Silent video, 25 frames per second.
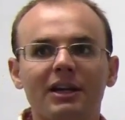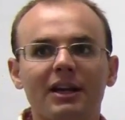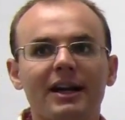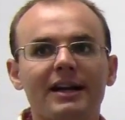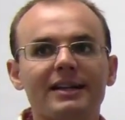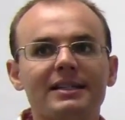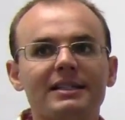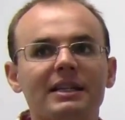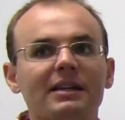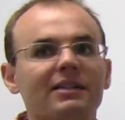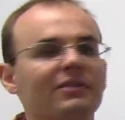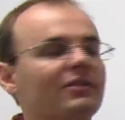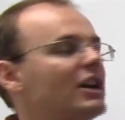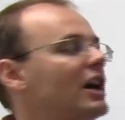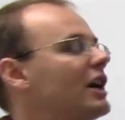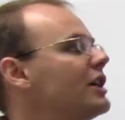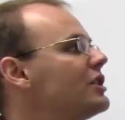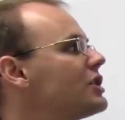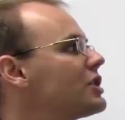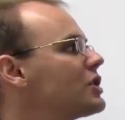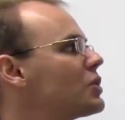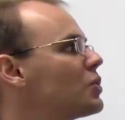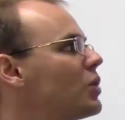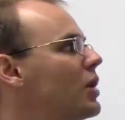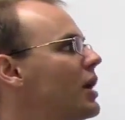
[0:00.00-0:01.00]
me an idea of not
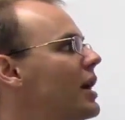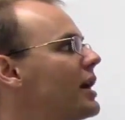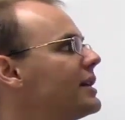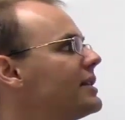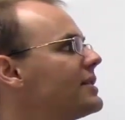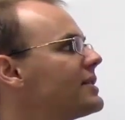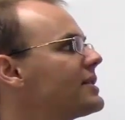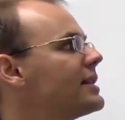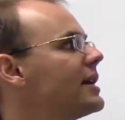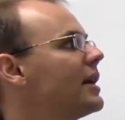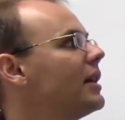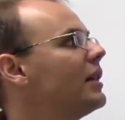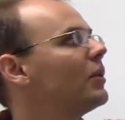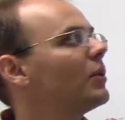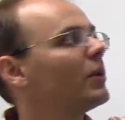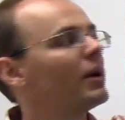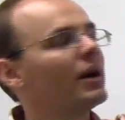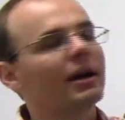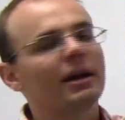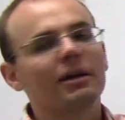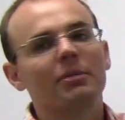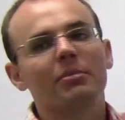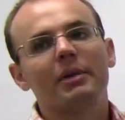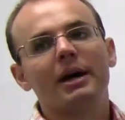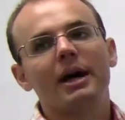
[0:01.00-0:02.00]
just where I can sell and where
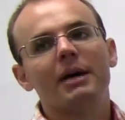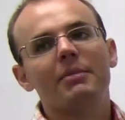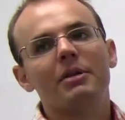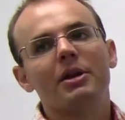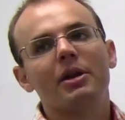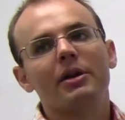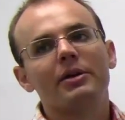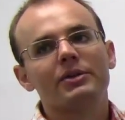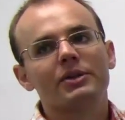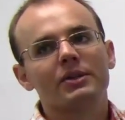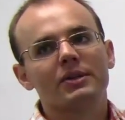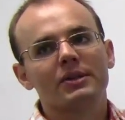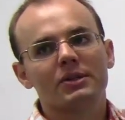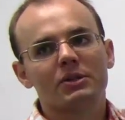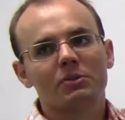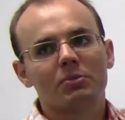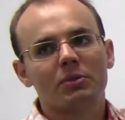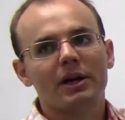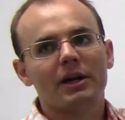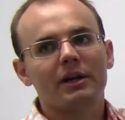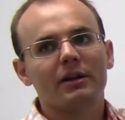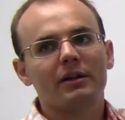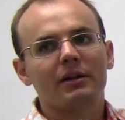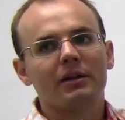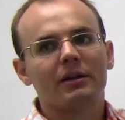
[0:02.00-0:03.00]
I can buy, but also the
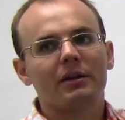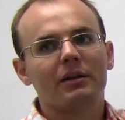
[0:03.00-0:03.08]
spread.